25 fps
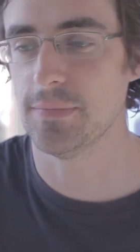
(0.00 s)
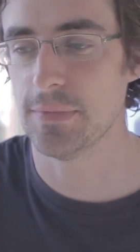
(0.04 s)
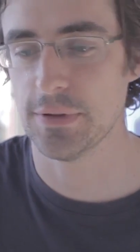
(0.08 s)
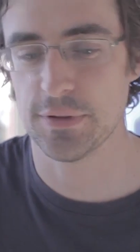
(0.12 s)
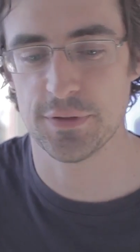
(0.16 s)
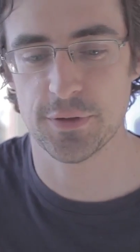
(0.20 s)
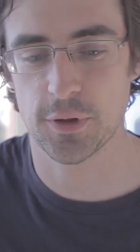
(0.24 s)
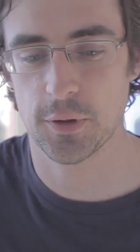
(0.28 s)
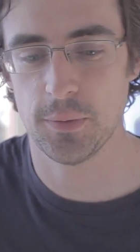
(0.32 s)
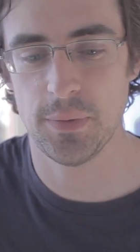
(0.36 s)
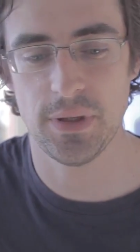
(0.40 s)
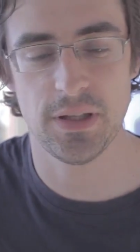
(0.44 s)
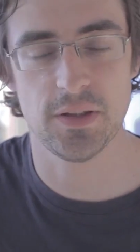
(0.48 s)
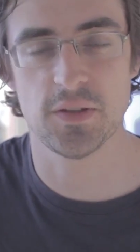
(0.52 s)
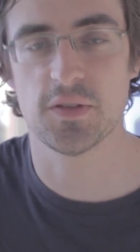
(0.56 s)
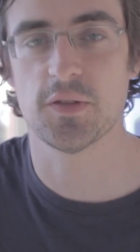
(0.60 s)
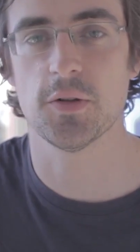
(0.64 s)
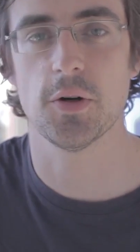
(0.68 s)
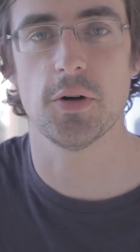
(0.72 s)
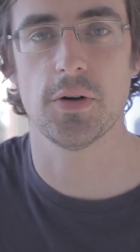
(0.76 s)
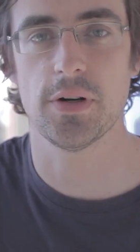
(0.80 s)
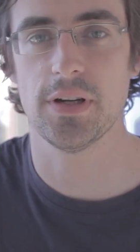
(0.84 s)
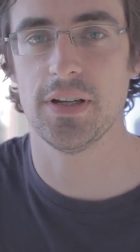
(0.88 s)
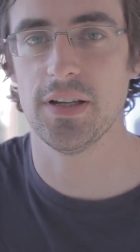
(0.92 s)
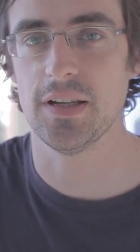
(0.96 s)
For me,
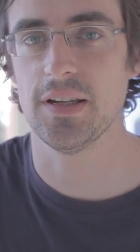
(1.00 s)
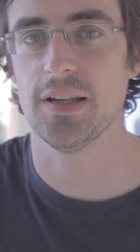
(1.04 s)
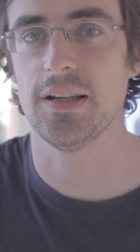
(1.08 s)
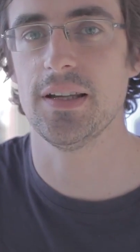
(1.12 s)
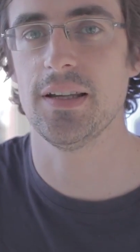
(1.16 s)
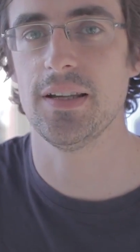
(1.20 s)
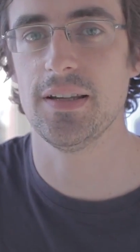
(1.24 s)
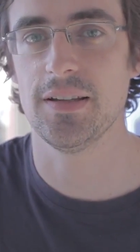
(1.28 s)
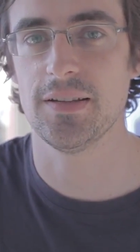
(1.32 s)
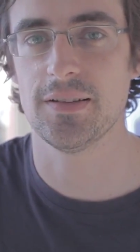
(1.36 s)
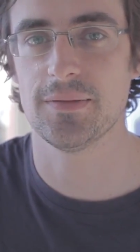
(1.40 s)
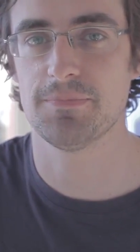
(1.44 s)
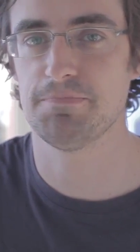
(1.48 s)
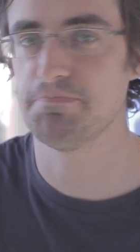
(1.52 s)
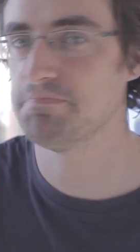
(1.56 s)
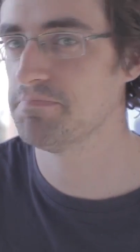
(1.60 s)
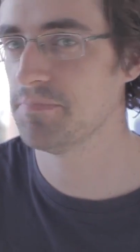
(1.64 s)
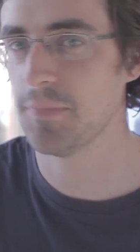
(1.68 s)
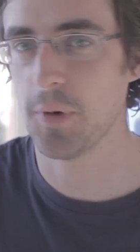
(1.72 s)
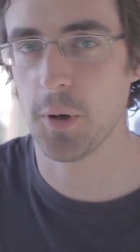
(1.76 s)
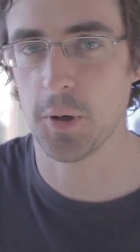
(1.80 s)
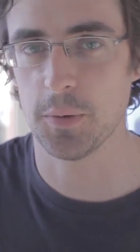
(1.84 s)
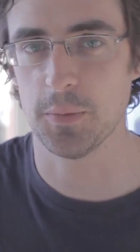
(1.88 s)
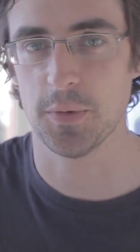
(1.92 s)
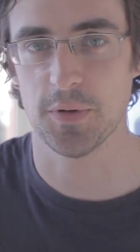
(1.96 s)
story is
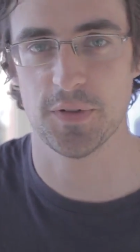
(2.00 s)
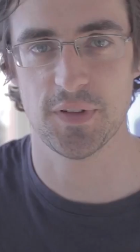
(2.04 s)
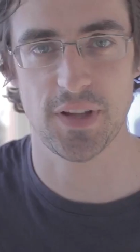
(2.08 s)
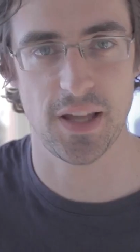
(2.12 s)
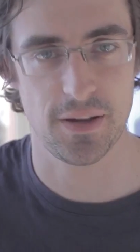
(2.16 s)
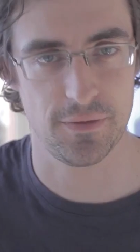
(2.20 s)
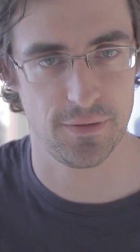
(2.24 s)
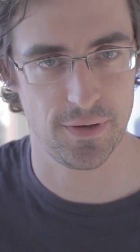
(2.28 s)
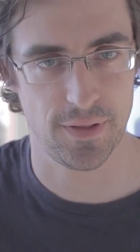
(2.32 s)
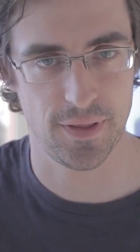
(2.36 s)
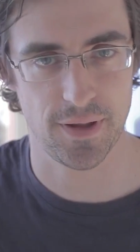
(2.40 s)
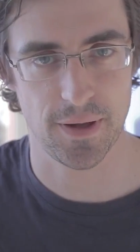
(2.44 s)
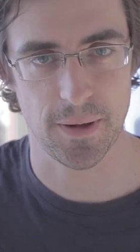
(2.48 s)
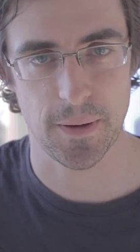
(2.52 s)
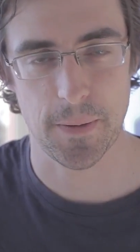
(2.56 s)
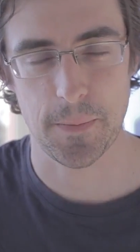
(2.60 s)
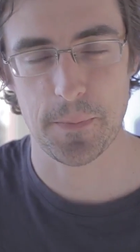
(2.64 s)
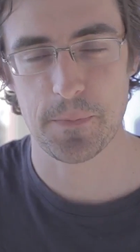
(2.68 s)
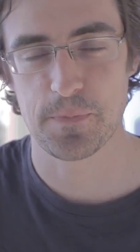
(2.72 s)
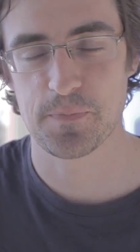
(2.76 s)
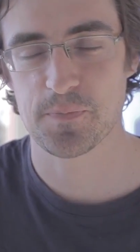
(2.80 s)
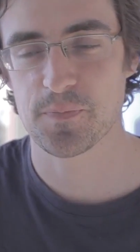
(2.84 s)
almost everything.